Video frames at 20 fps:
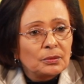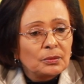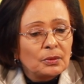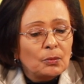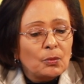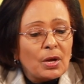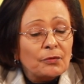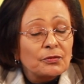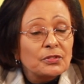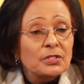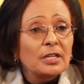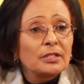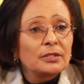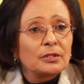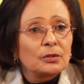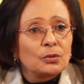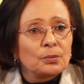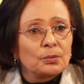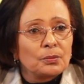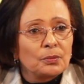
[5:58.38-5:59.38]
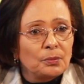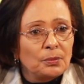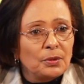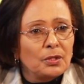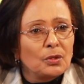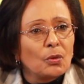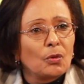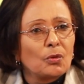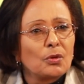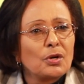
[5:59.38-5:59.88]
we have started
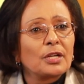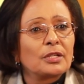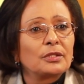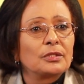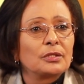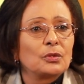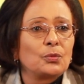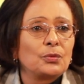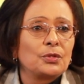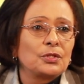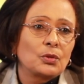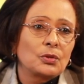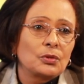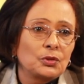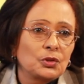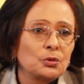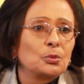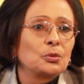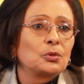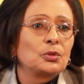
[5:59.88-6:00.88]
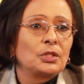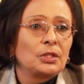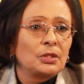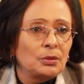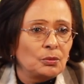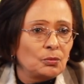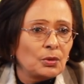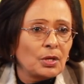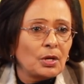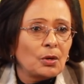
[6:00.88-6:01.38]
being connected with Djibouti,
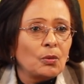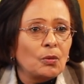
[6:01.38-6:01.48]
we are